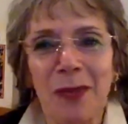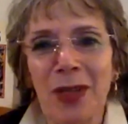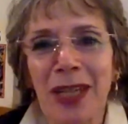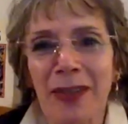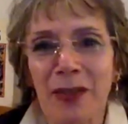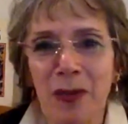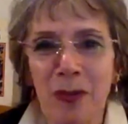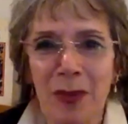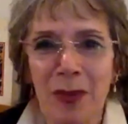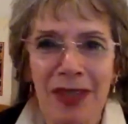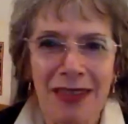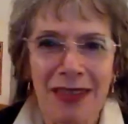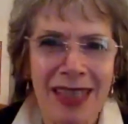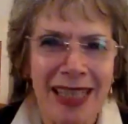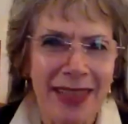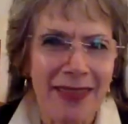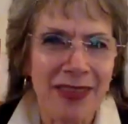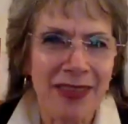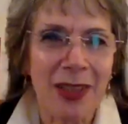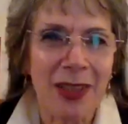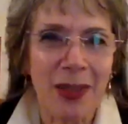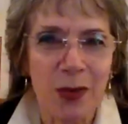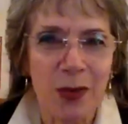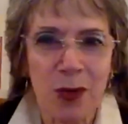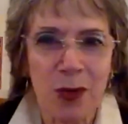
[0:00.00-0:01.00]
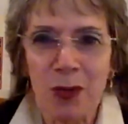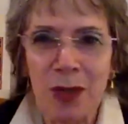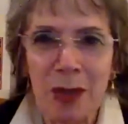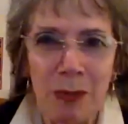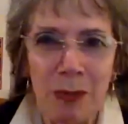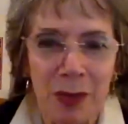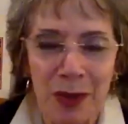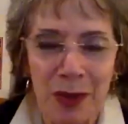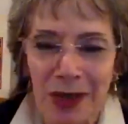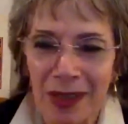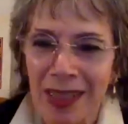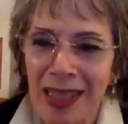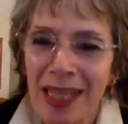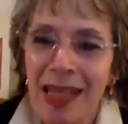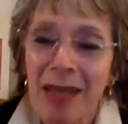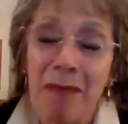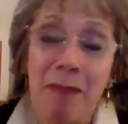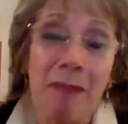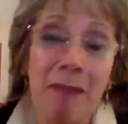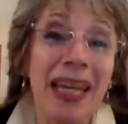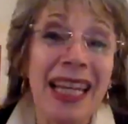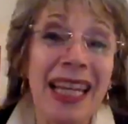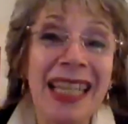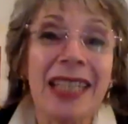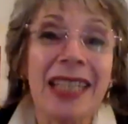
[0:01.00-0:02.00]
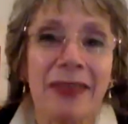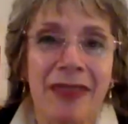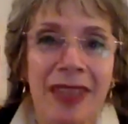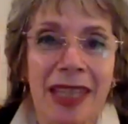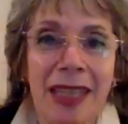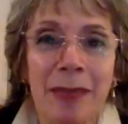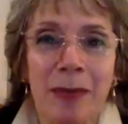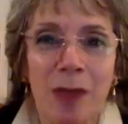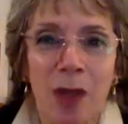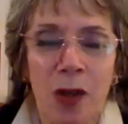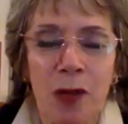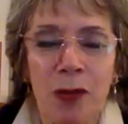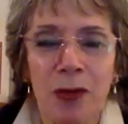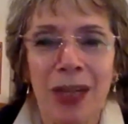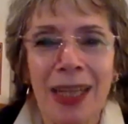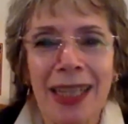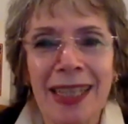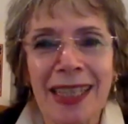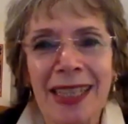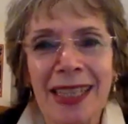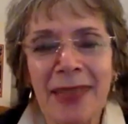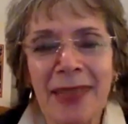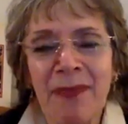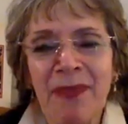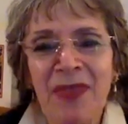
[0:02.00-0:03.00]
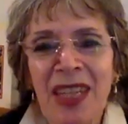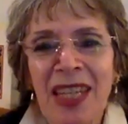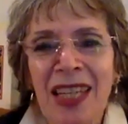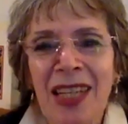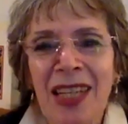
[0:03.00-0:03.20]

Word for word: We have about 700 people, and many of them are writing.